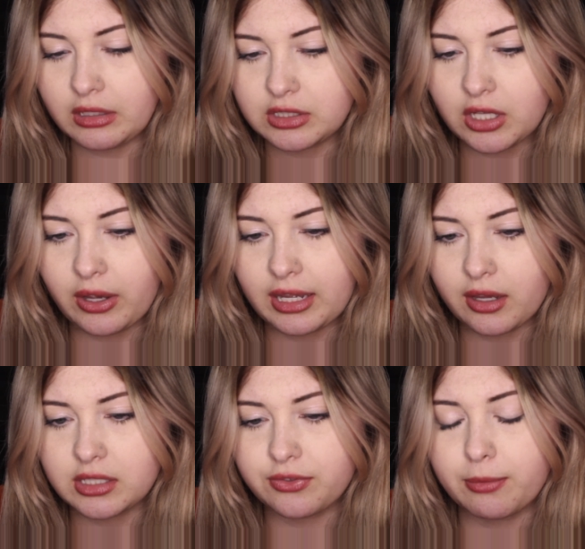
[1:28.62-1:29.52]
So it
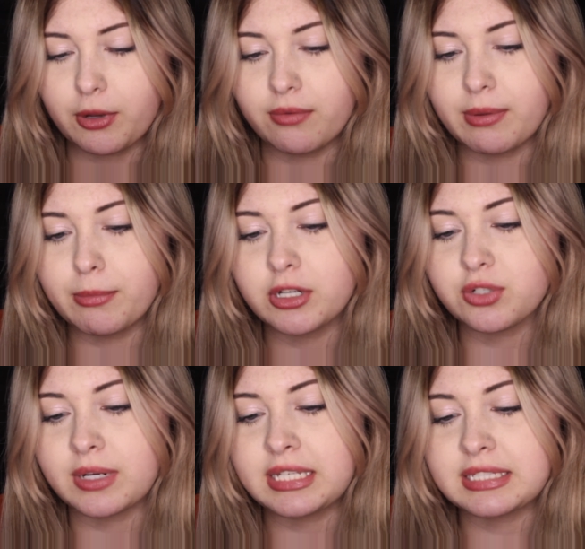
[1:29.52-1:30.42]
goes from November
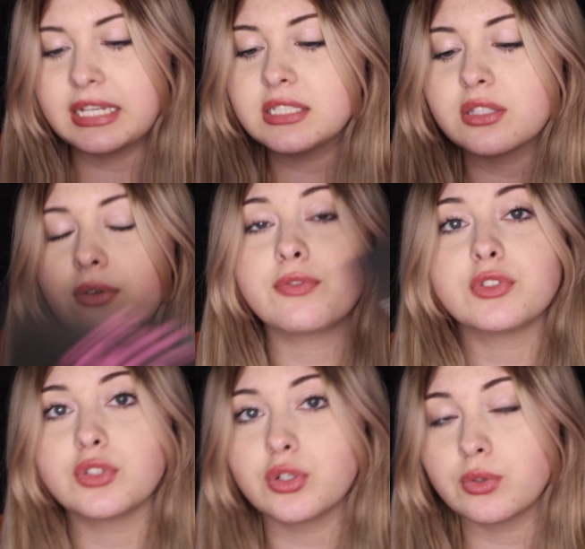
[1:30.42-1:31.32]
26th
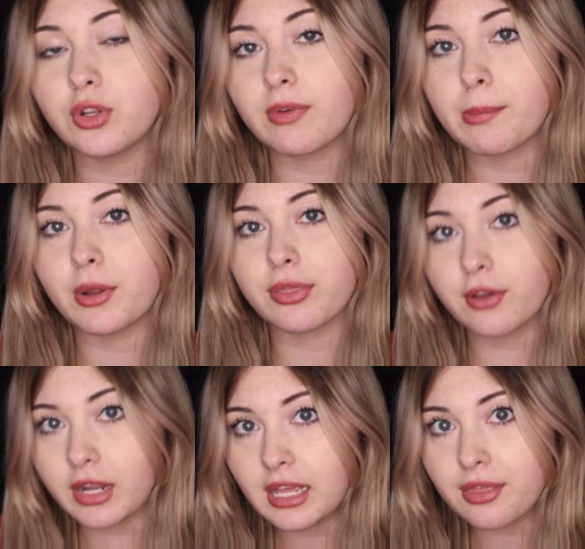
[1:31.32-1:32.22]
to November
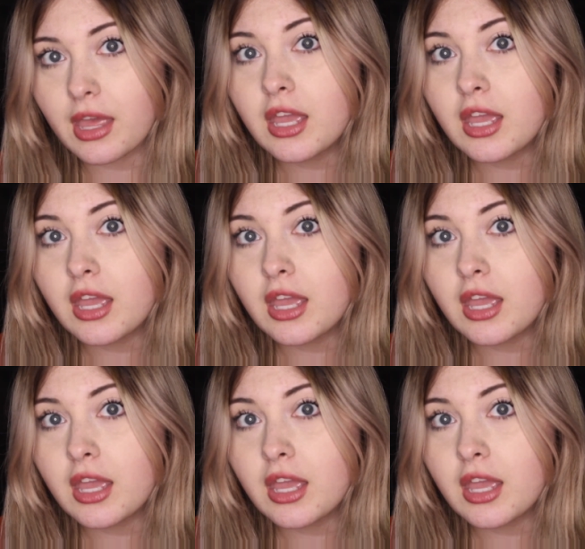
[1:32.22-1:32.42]
30th.